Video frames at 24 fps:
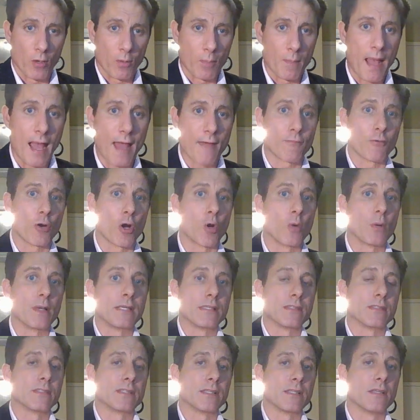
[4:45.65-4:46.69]
Mavro
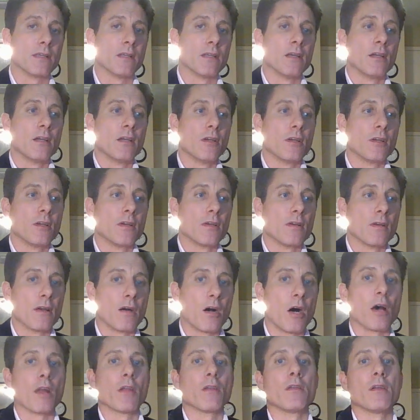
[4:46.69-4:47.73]
is the
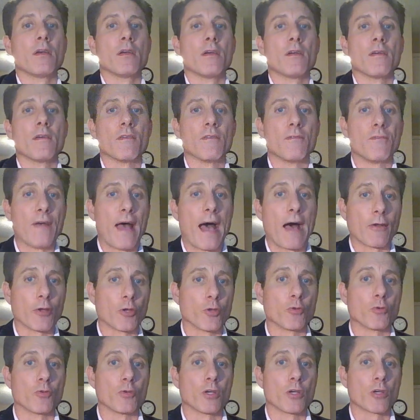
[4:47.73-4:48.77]

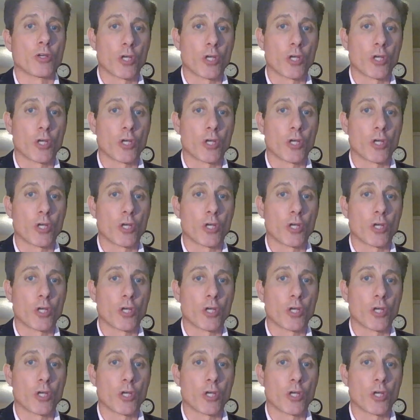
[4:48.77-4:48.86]
unvalued